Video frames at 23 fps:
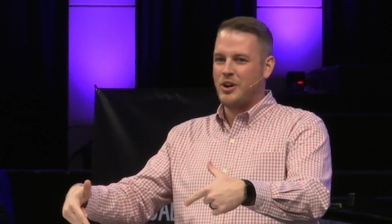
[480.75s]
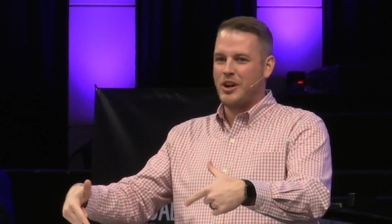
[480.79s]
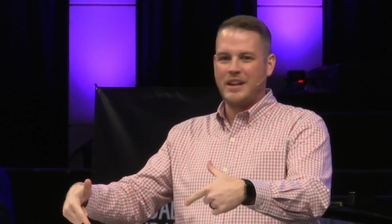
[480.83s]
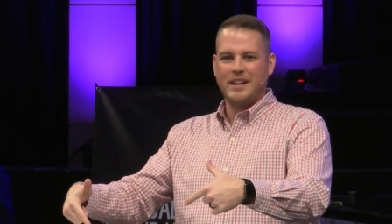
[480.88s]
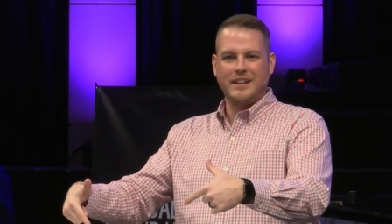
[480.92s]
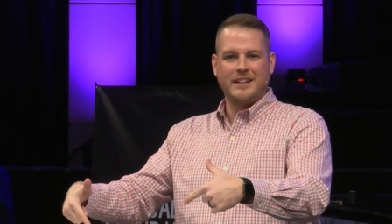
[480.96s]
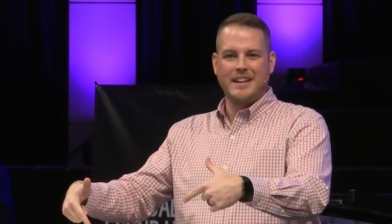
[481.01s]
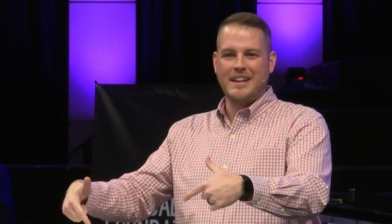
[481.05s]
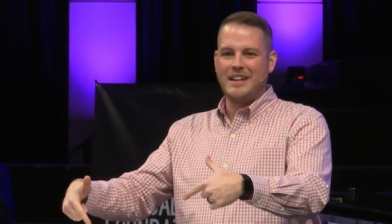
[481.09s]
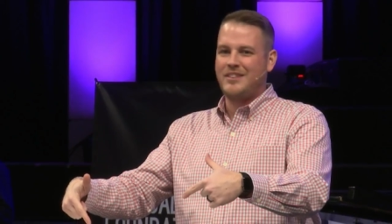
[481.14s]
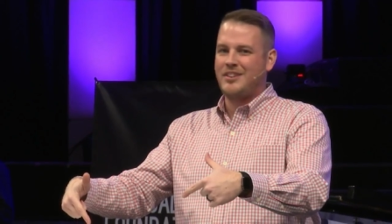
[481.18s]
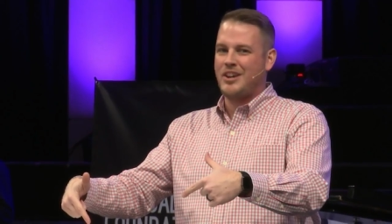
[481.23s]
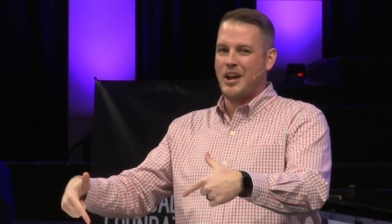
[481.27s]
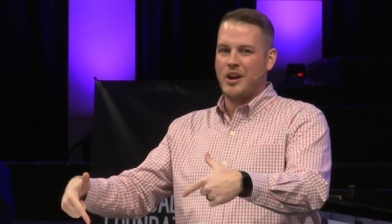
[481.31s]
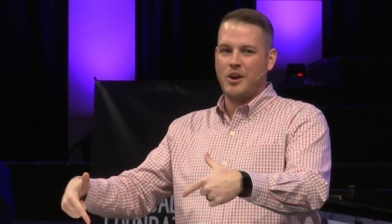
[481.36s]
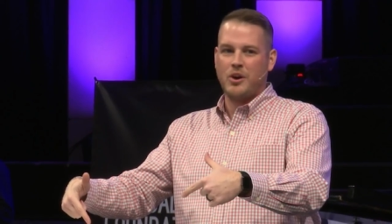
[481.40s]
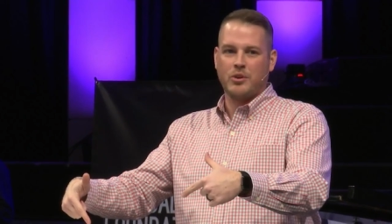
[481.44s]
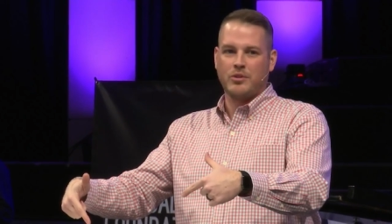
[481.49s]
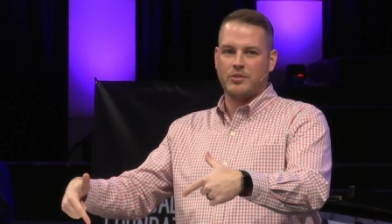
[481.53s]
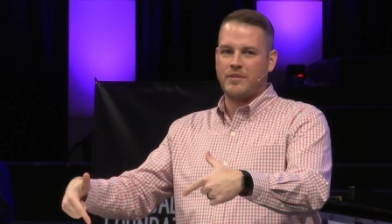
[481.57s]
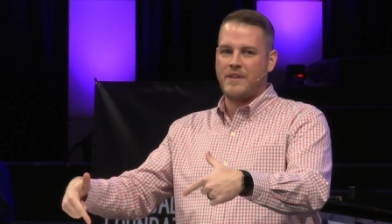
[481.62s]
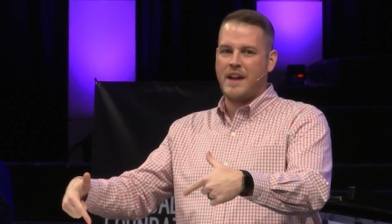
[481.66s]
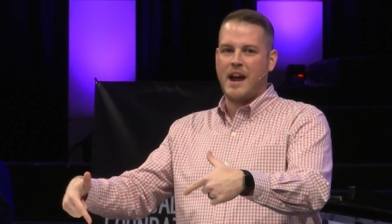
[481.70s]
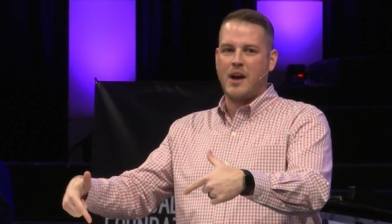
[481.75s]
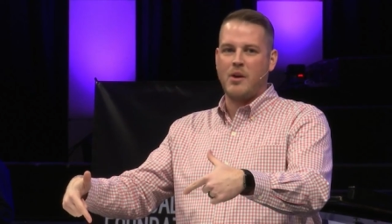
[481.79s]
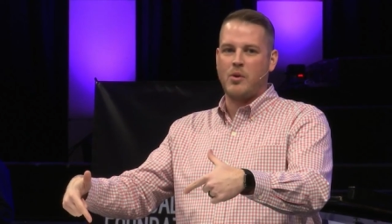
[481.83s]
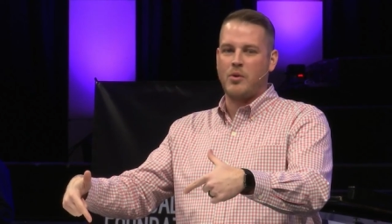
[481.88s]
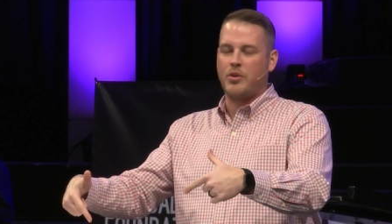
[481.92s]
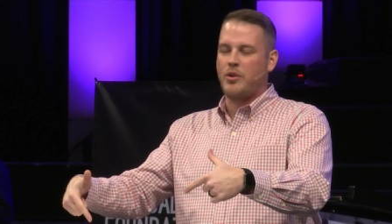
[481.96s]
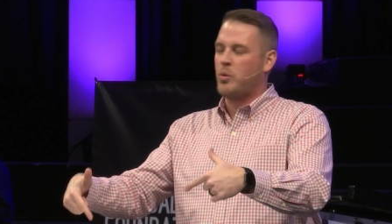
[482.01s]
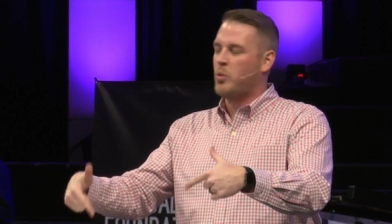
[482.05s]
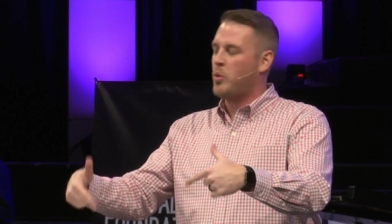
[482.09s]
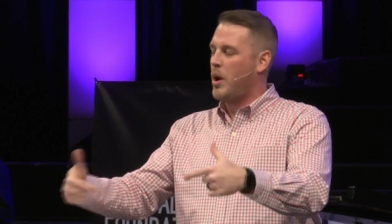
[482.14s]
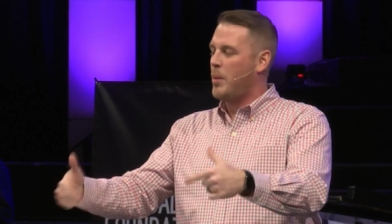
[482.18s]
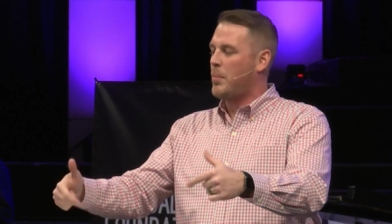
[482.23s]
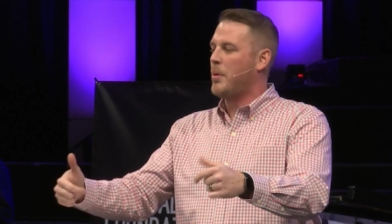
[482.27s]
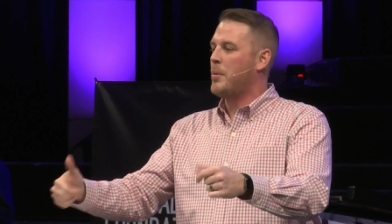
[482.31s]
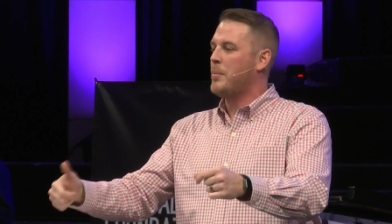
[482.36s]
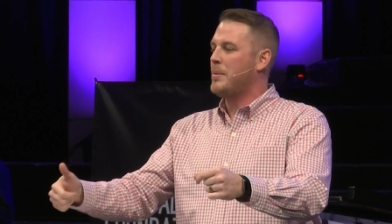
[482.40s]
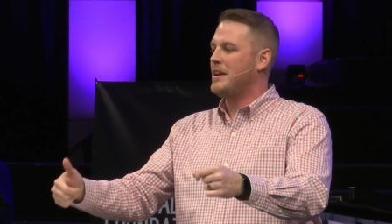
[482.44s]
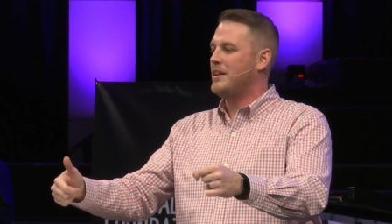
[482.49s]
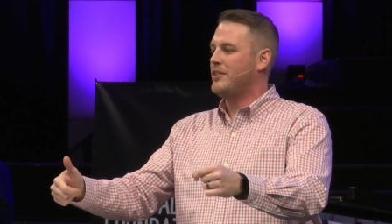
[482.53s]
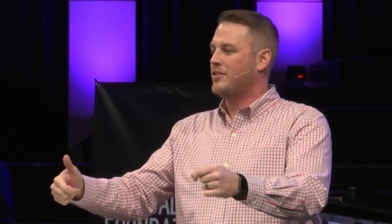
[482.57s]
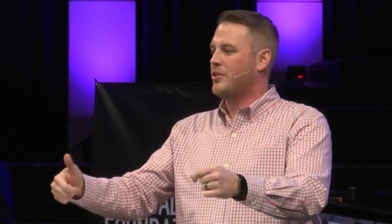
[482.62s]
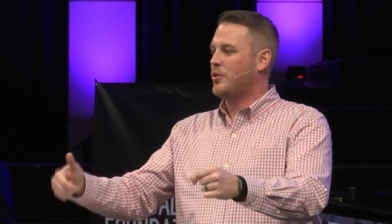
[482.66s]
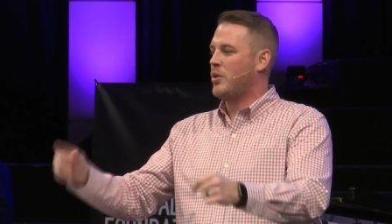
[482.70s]
gritty details of how the rubber
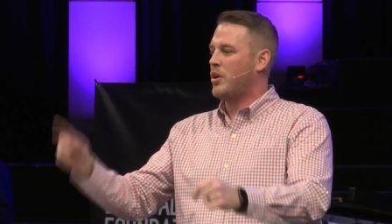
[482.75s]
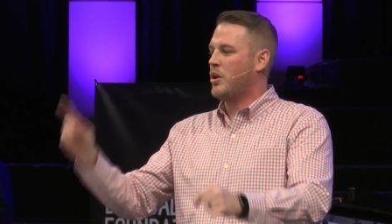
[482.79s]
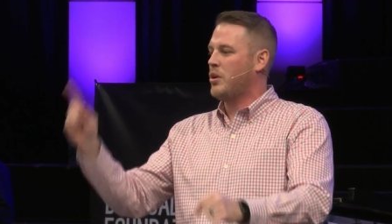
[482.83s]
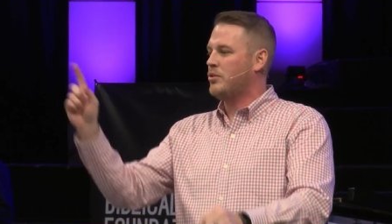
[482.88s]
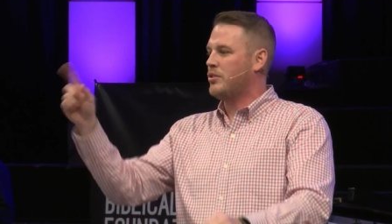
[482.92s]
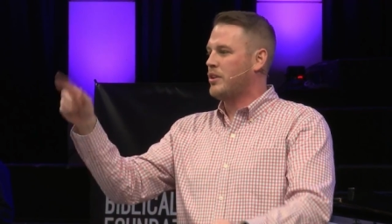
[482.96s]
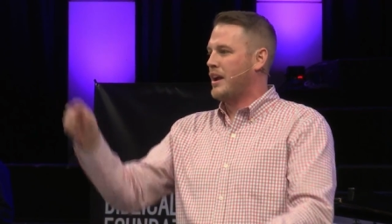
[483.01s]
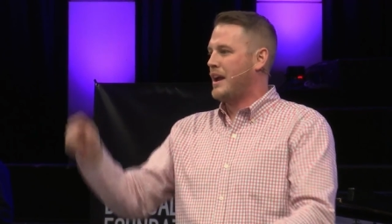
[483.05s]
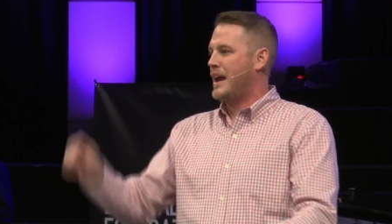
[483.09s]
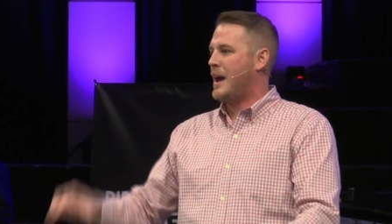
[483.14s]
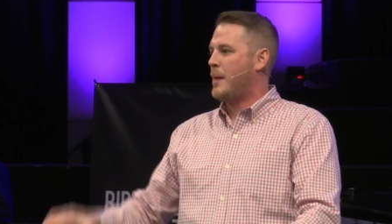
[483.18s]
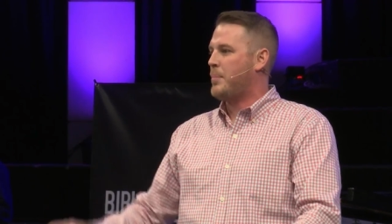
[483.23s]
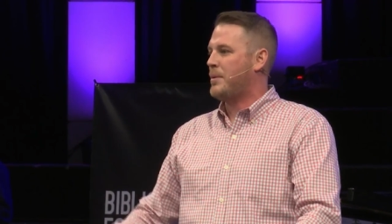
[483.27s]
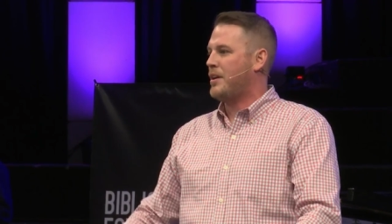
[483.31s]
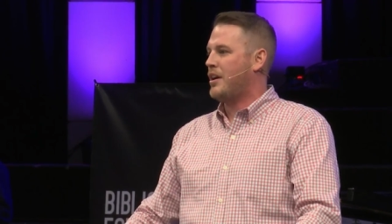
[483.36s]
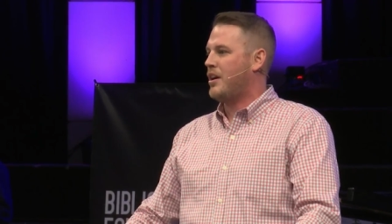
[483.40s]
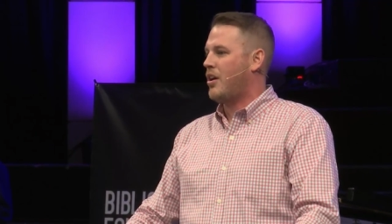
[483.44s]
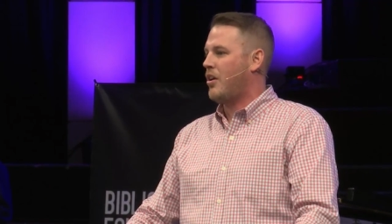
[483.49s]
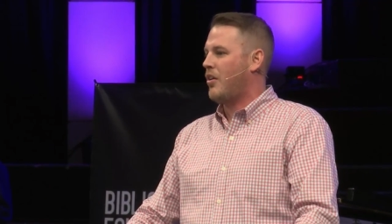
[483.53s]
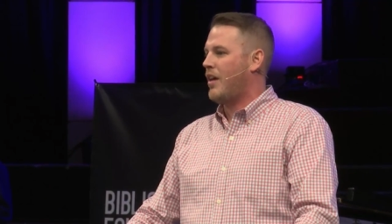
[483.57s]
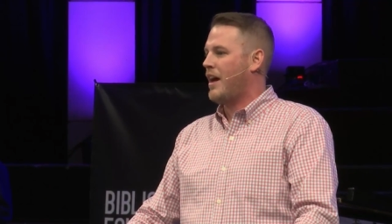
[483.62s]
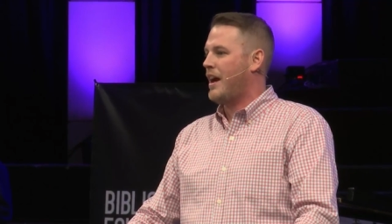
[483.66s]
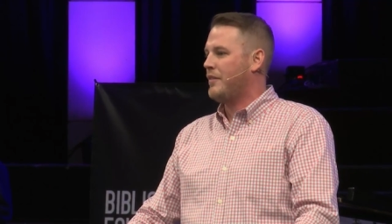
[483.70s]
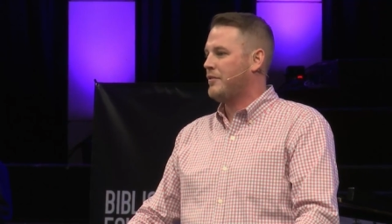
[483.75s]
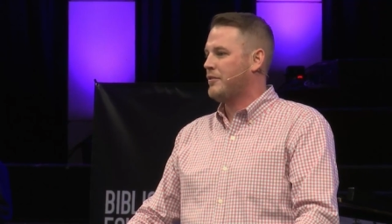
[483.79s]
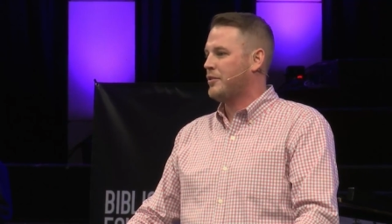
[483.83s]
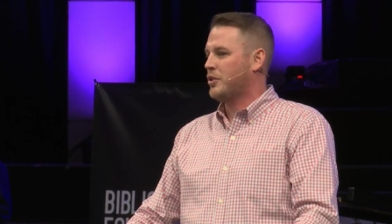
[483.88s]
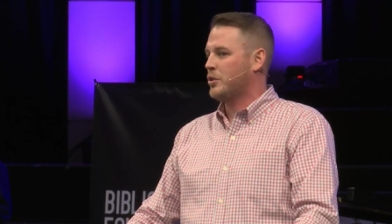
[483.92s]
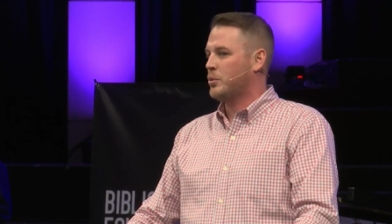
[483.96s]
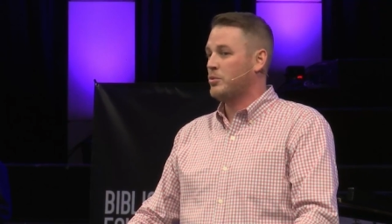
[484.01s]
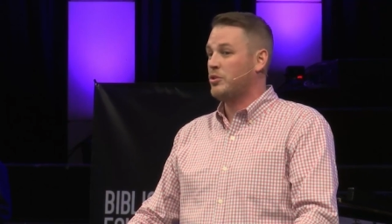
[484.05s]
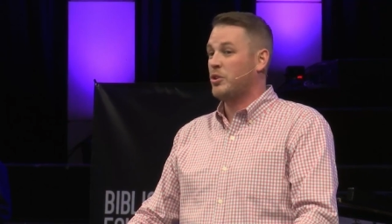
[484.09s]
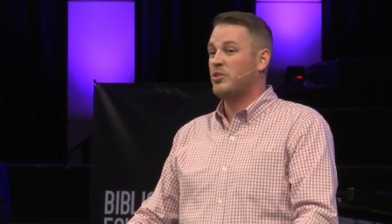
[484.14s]
meets the road is going to happen in our life group.